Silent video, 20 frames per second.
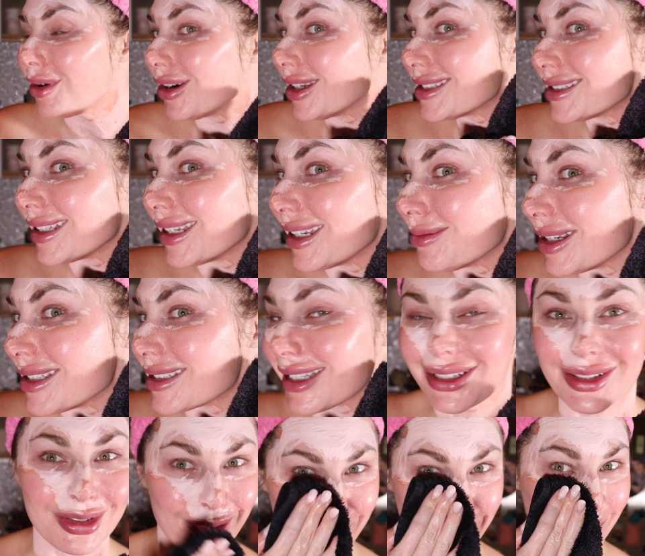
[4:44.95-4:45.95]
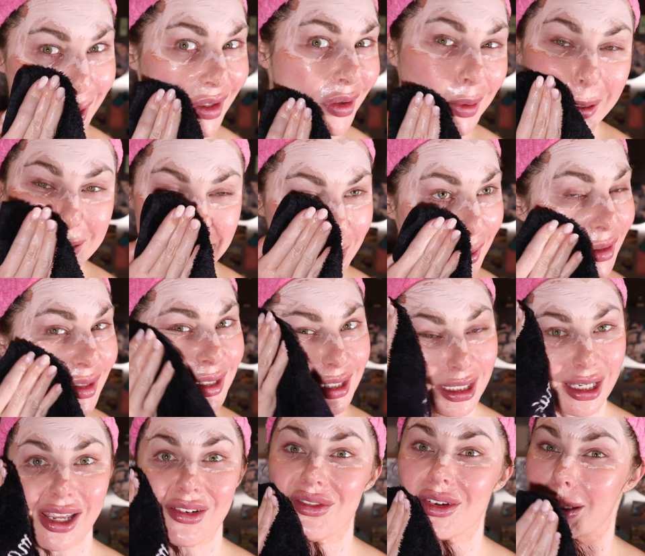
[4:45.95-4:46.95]
on to my next step. I have a
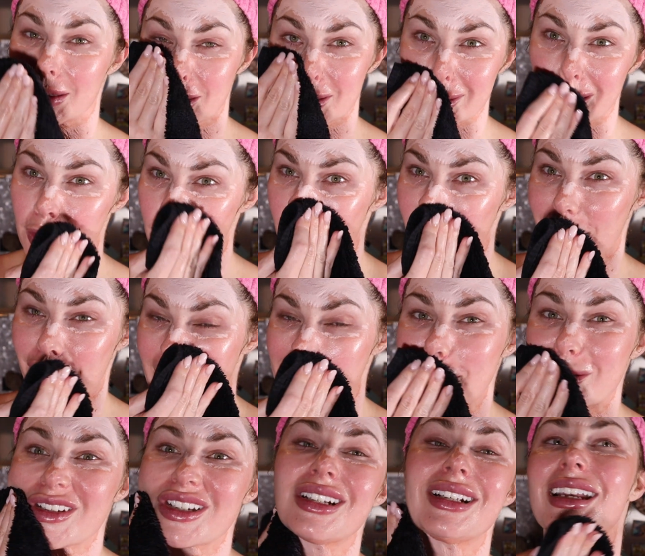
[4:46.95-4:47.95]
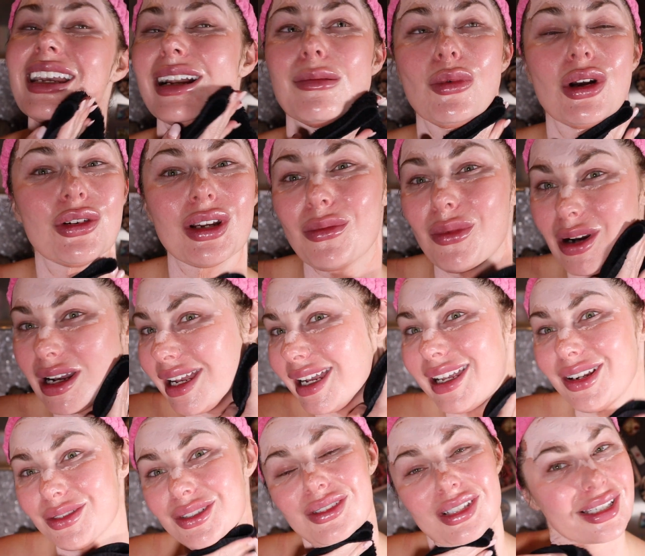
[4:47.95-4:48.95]
clean towel with warm
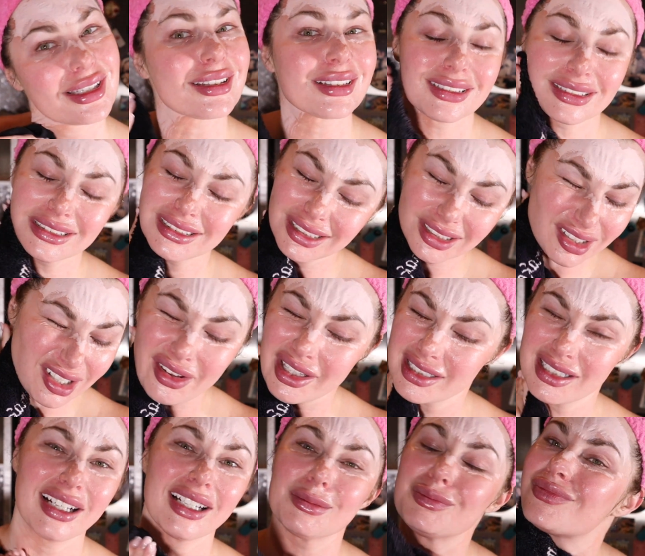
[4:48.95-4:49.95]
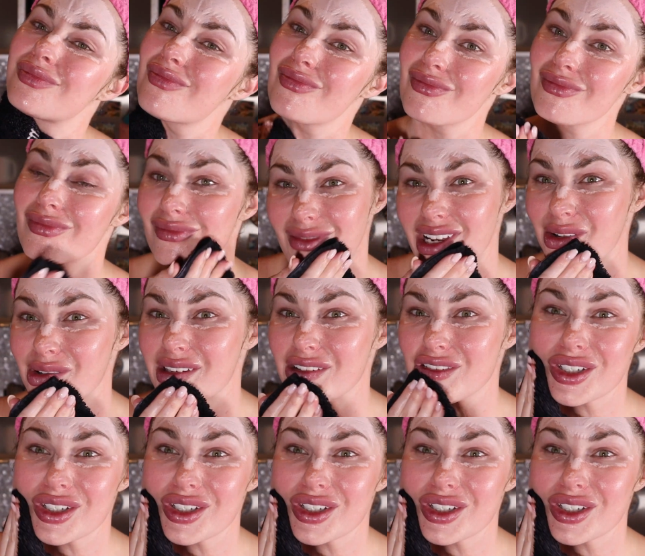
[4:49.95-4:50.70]
water that I'm using to remove the mask.